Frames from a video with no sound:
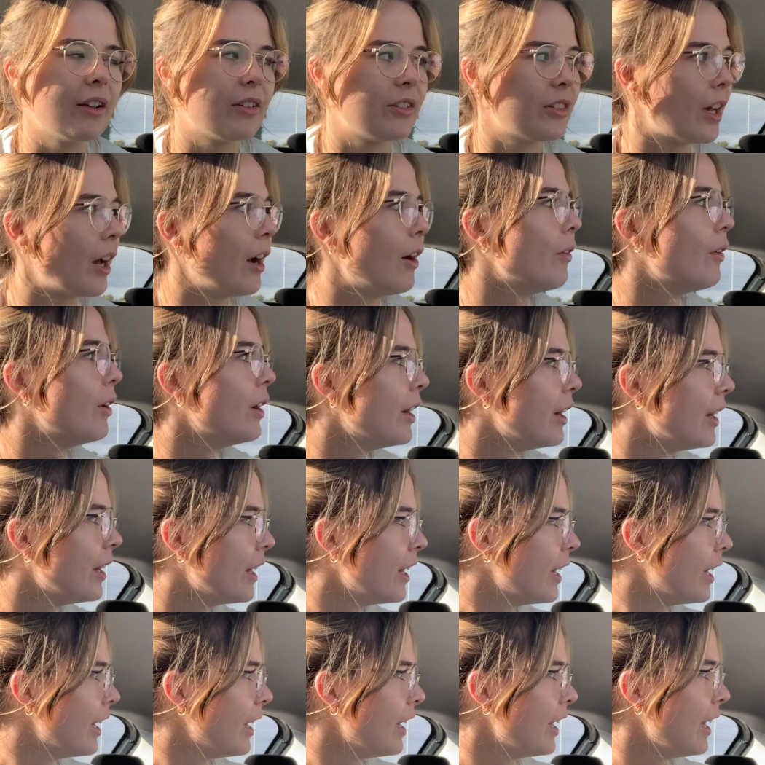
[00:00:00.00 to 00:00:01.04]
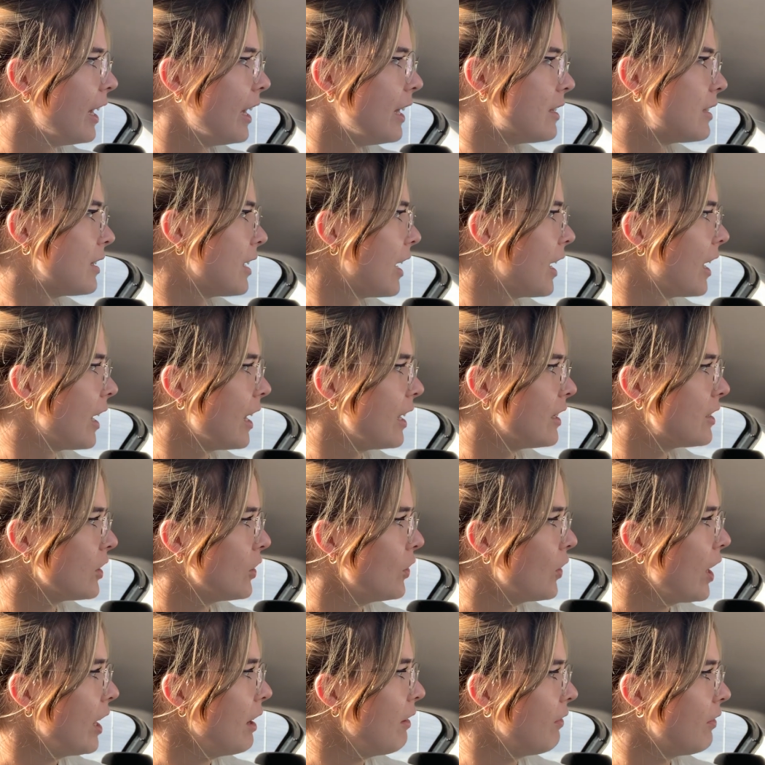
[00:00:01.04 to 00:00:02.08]
So it's a
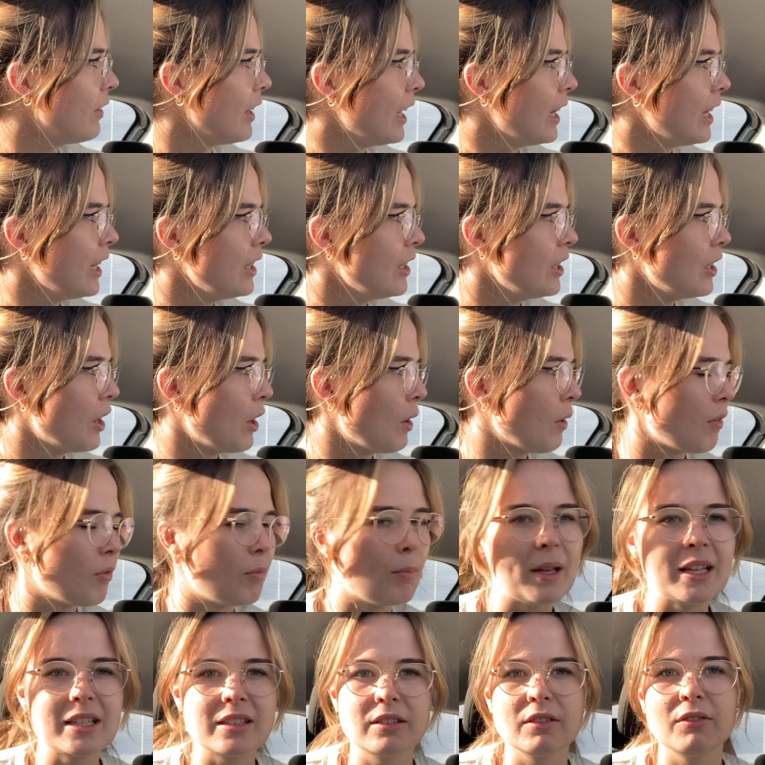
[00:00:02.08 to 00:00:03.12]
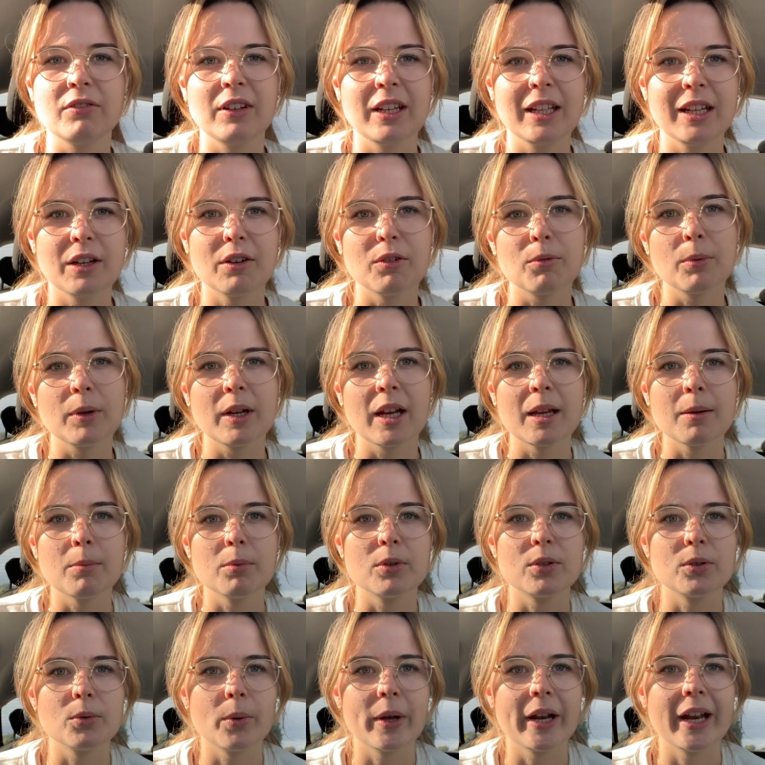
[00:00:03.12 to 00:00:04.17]
great feeling. You know, I've missed the feeling of being able
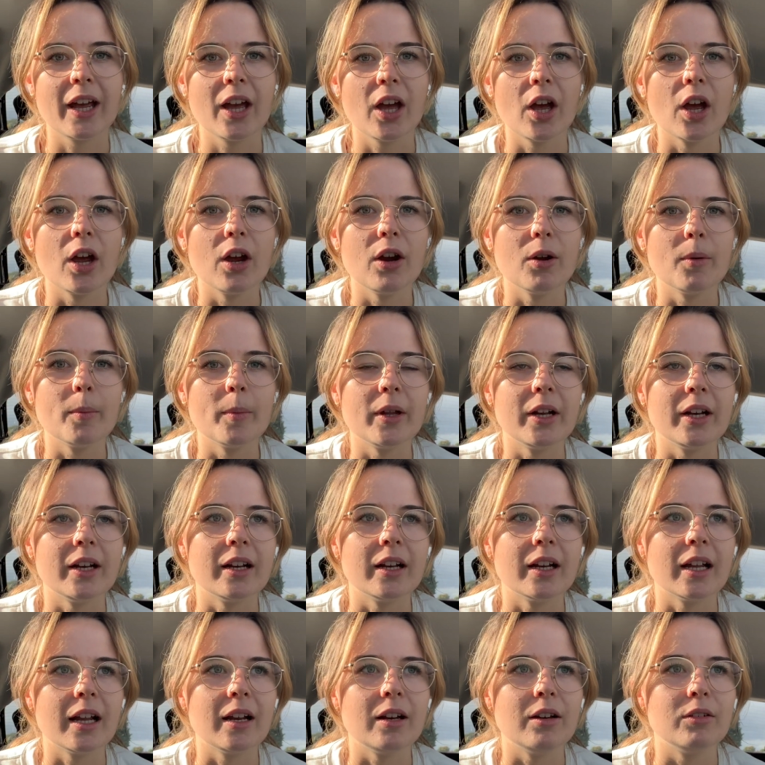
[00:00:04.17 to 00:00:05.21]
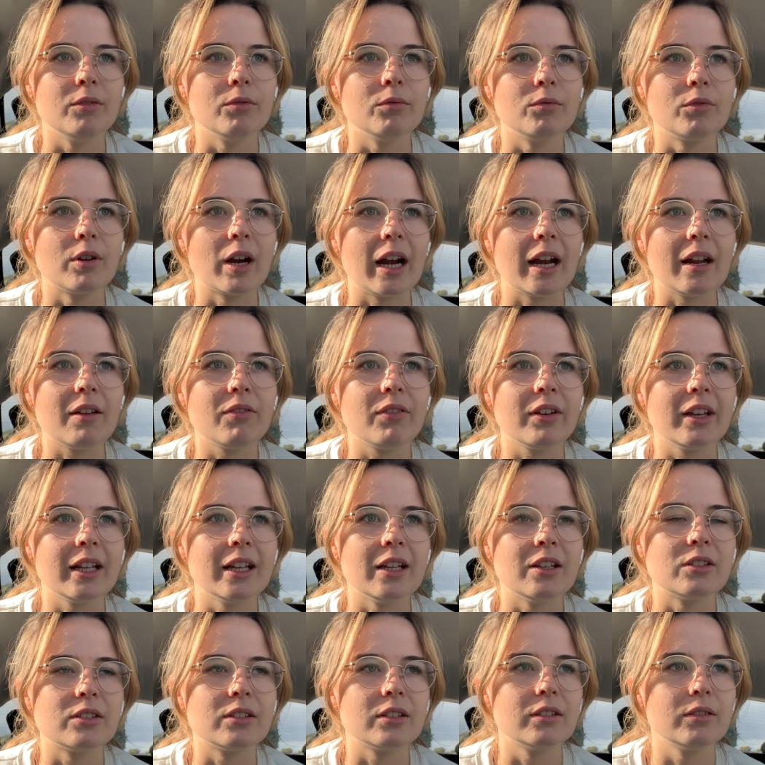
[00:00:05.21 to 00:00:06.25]
to win at home and really
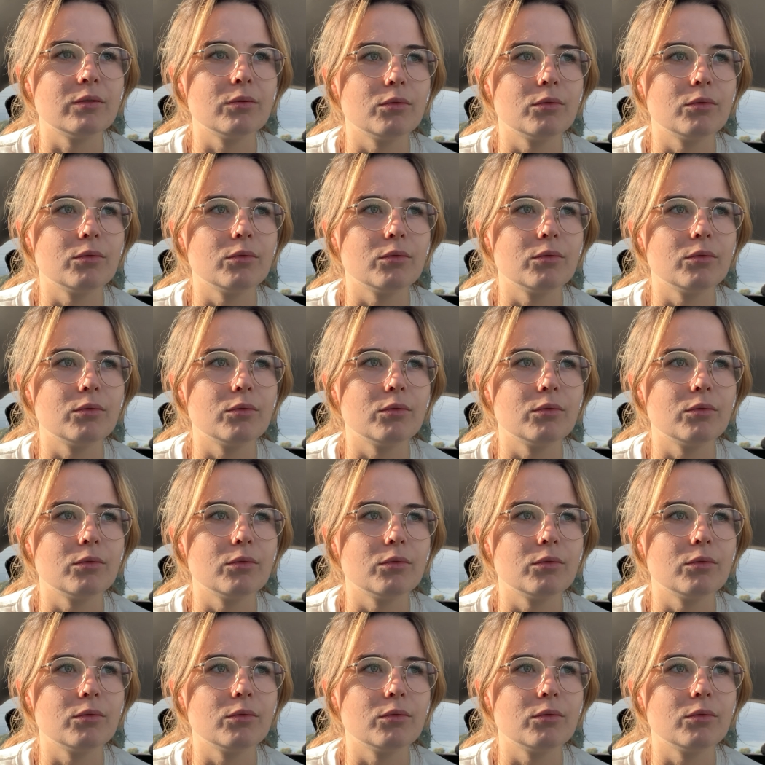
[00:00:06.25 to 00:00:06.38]
feeling